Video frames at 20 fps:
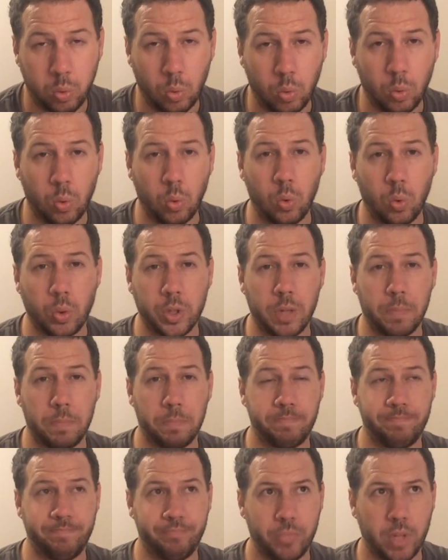Oh, yep.
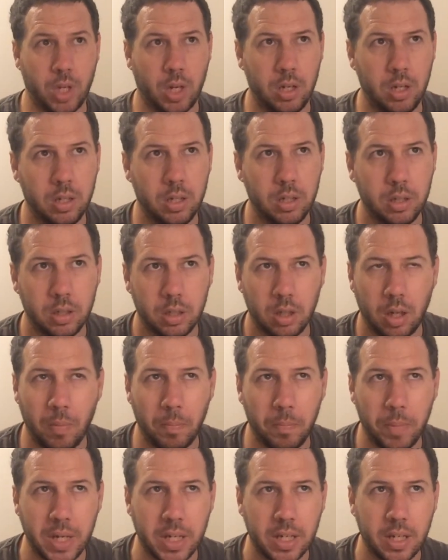
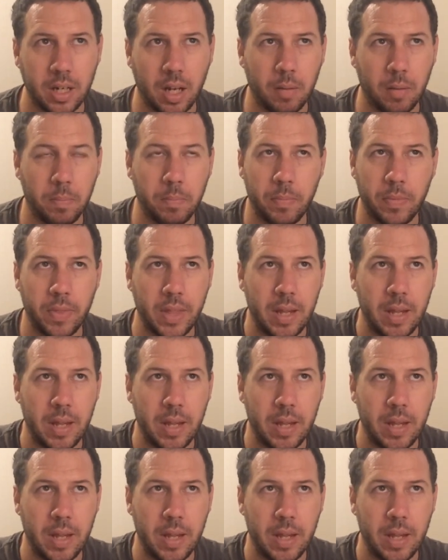I'm picking up